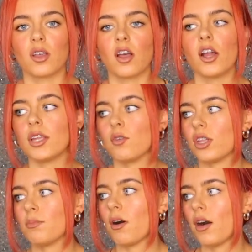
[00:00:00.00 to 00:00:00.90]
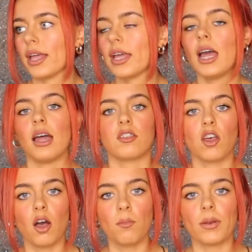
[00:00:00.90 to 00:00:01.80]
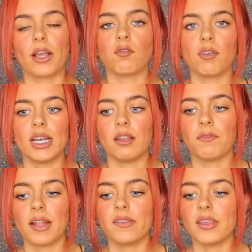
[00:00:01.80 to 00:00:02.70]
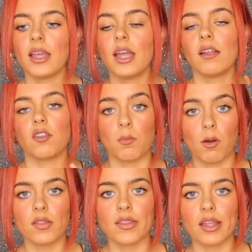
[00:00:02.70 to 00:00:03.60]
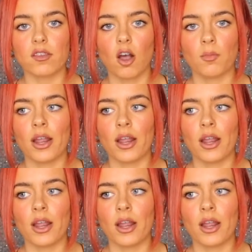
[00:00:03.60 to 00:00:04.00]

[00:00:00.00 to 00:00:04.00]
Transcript: because I usually buy a top, like a really fancy Del Monte top,